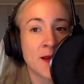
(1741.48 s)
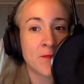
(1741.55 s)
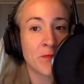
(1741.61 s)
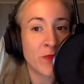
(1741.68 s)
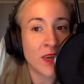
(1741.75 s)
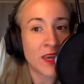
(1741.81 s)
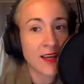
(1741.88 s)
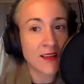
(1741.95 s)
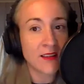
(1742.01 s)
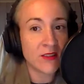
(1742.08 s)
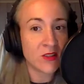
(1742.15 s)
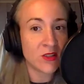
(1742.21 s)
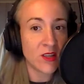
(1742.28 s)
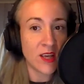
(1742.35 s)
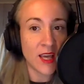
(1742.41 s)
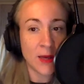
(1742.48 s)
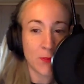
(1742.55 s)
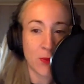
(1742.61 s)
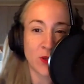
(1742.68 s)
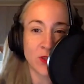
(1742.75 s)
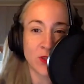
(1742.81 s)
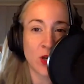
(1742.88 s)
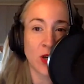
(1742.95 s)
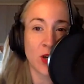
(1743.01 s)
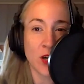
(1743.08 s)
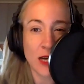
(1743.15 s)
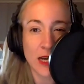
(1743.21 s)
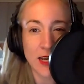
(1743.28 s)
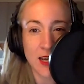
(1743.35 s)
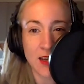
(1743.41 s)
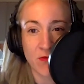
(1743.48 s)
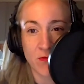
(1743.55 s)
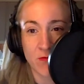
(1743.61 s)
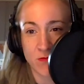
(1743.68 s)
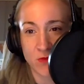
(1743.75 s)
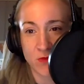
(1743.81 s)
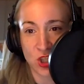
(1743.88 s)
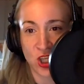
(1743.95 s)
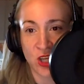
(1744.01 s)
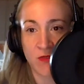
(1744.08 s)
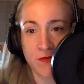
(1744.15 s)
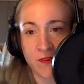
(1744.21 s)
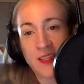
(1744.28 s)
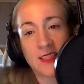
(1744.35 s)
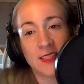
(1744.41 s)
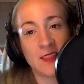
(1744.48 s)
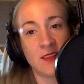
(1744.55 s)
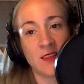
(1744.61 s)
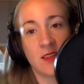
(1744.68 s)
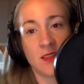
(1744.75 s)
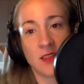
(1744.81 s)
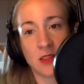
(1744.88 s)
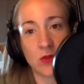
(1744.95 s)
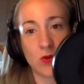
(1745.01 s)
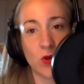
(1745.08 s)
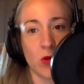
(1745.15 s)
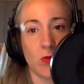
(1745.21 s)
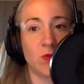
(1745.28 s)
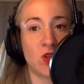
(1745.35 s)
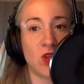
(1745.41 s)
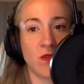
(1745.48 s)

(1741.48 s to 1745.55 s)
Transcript: because it puts her, she fits into this group. She